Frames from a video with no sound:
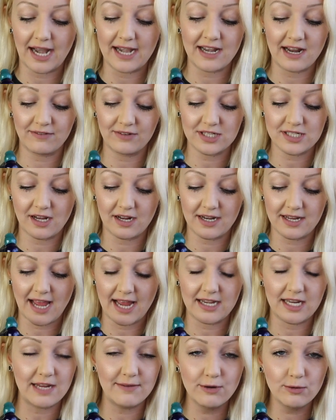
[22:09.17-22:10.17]
I never saw it
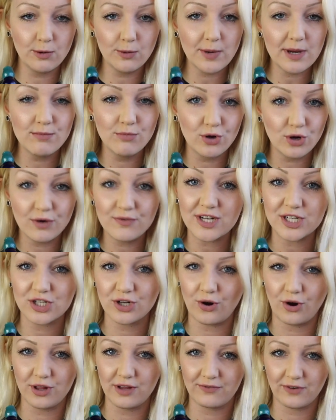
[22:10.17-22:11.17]
again. Even when we moved and
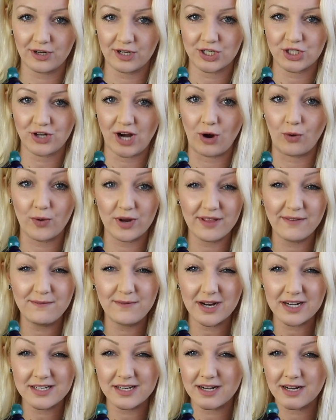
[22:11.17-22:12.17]
took all the furniture out, where the
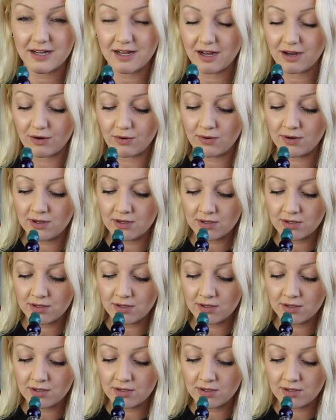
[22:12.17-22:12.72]
fuck did it go?